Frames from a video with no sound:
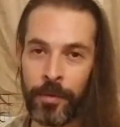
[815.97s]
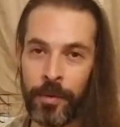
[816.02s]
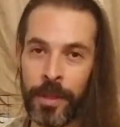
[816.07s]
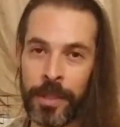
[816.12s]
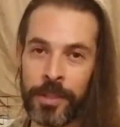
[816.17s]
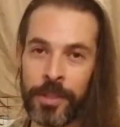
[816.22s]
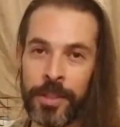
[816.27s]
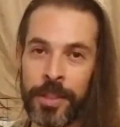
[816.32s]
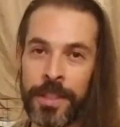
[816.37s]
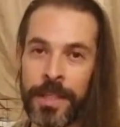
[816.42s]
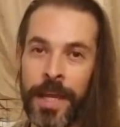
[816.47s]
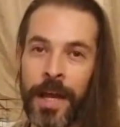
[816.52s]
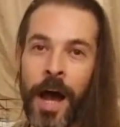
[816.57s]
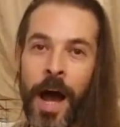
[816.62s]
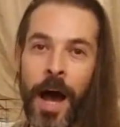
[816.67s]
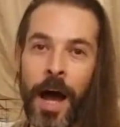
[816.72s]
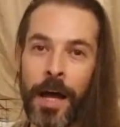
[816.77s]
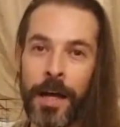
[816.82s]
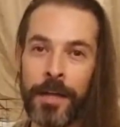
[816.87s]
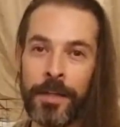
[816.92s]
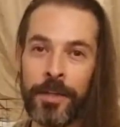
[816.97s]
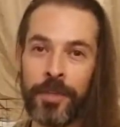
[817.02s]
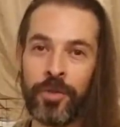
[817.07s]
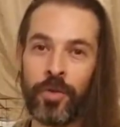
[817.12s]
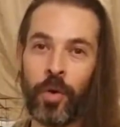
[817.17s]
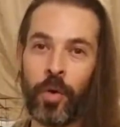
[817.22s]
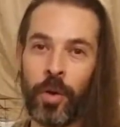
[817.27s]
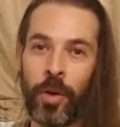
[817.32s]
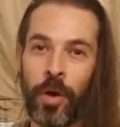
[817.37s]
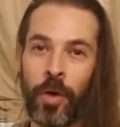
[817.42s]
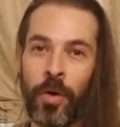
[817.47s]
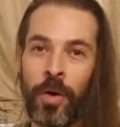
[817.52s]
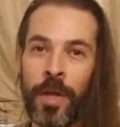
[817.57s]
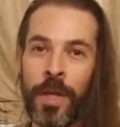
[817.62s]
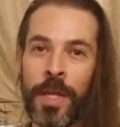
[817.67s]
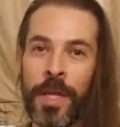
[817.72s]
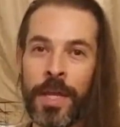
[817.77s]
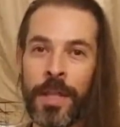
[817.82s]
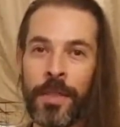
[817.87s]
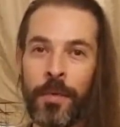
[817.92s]
Well, let's just say Han Solo.
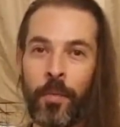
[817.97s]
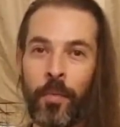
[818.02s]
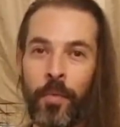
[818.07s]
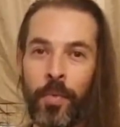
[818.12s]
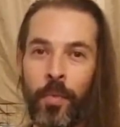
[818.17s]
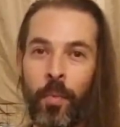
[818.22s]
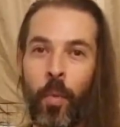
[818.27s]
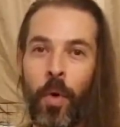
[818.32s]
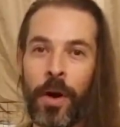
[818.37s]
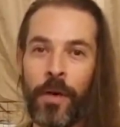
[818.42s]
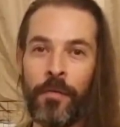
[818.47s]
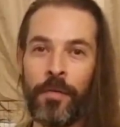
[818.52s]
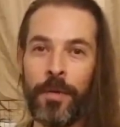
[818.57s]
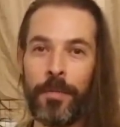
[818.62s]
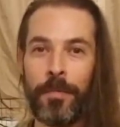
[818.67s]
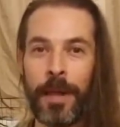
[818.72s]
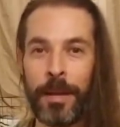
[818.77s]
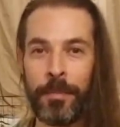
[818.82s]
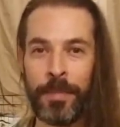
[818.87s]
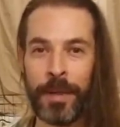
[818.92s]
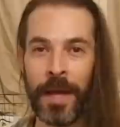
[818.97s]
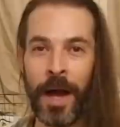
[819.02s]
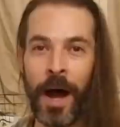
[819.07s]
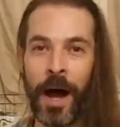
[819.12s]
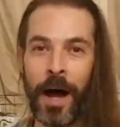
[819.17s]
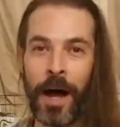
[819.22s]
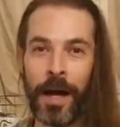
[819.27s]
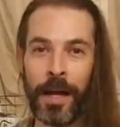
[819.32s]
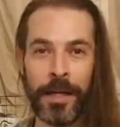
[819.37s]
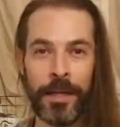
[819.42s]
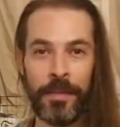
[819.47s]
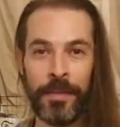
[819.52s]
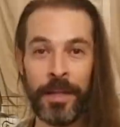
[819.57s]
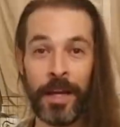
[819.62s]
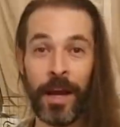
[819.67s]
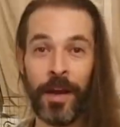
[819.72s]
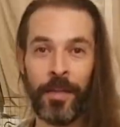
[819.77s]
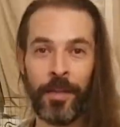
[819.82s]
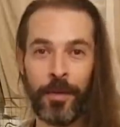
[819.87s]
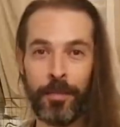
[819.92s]
One of them might be Han and
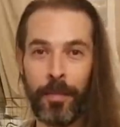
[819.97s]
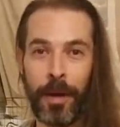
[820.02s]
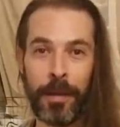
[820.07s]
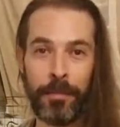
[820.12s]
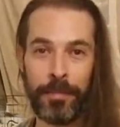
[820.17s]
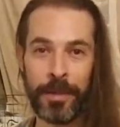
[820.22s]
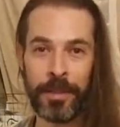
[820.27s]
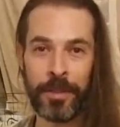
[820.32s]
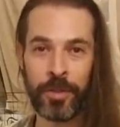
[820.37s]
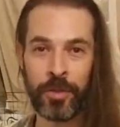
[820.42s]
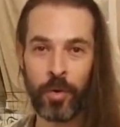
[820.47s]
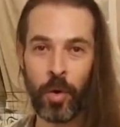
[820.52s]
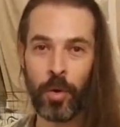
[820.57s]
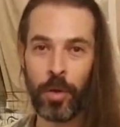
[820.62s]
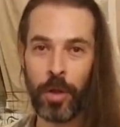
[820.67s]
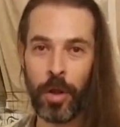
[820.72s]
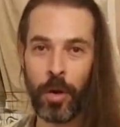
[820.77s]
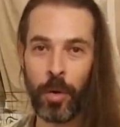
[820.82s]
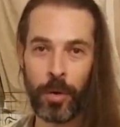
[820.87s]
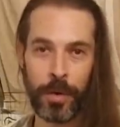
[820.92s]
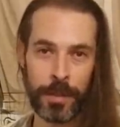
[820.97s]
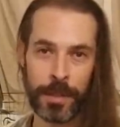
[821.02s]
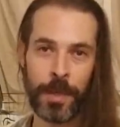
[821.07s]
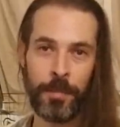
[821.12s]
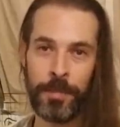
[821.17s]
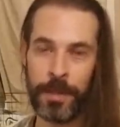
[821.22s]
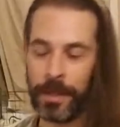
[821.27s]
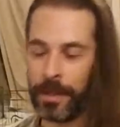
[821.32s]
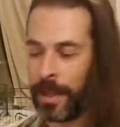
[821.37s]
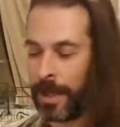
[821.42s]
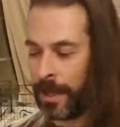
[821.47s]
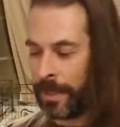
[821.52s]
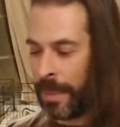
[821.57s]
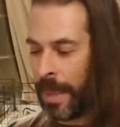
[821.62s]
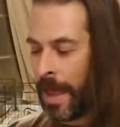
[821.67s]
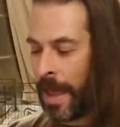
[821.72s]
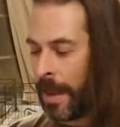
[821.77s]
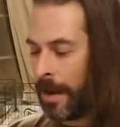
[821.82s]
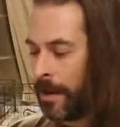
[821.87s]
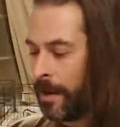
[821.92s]
the other might be Solo or something like
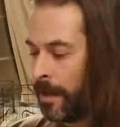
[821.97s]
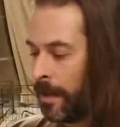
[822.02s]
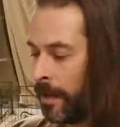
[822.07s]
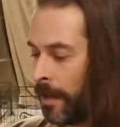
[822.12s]
that.